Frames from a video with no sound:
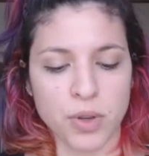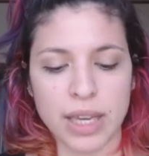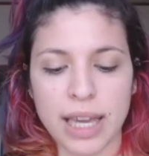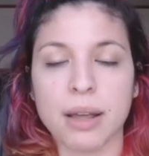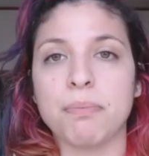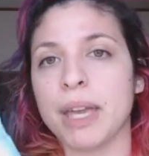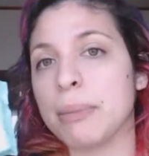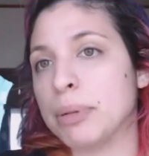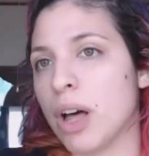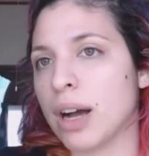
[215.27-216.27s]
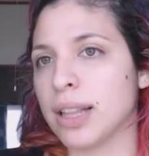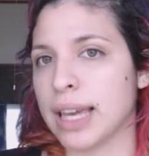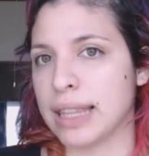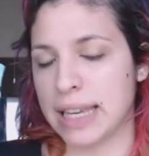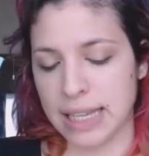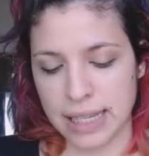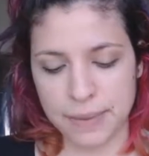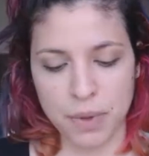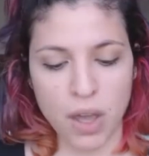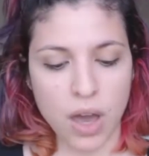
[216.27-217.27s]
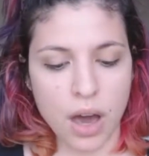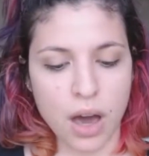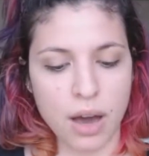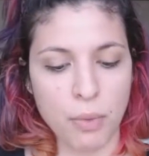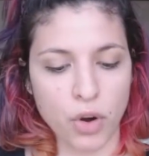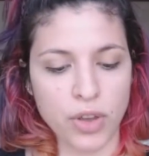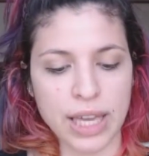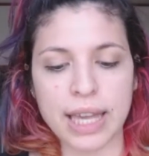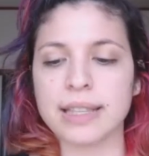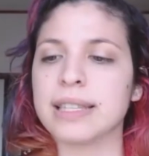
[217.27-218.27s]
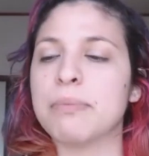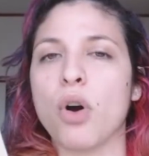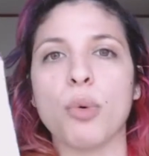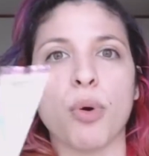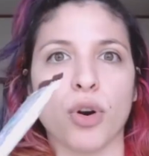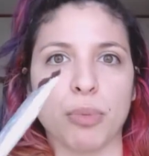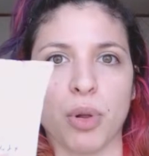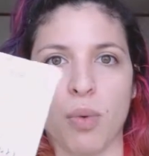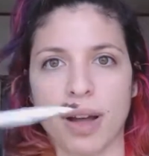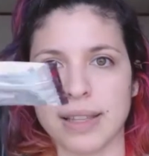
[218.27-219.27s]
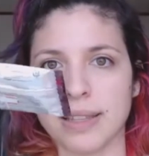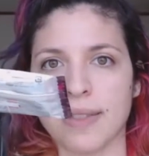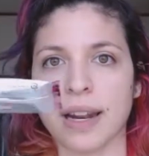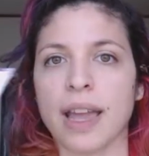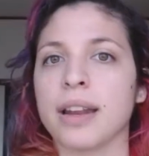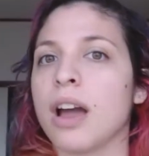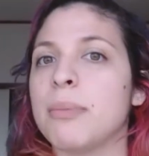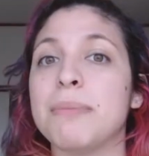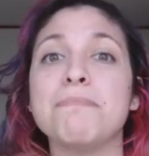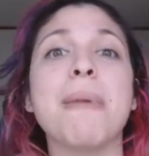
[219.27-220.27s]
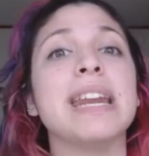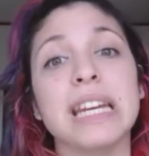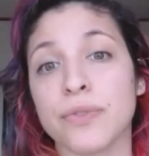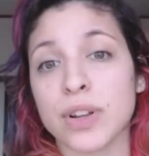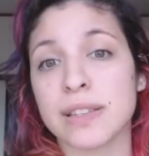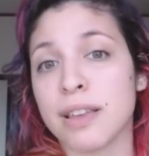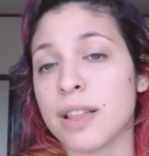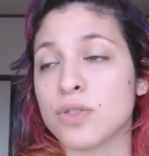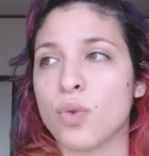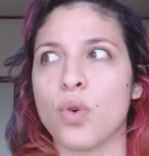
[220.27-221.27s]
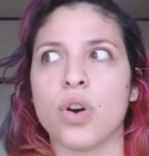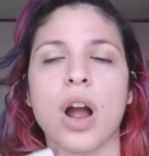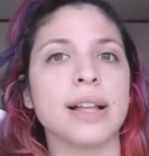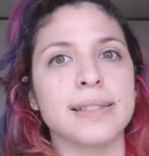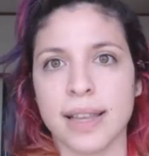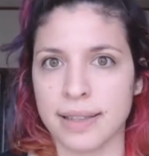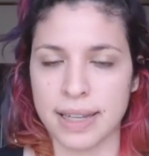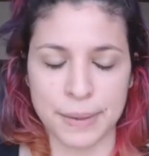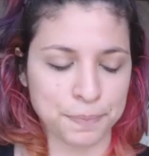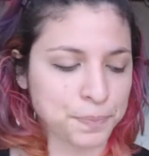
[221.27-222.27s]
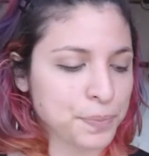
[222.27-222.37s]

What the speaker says: You can get a big block like this, or you can get small portable ones that can come in many different scents or unscented.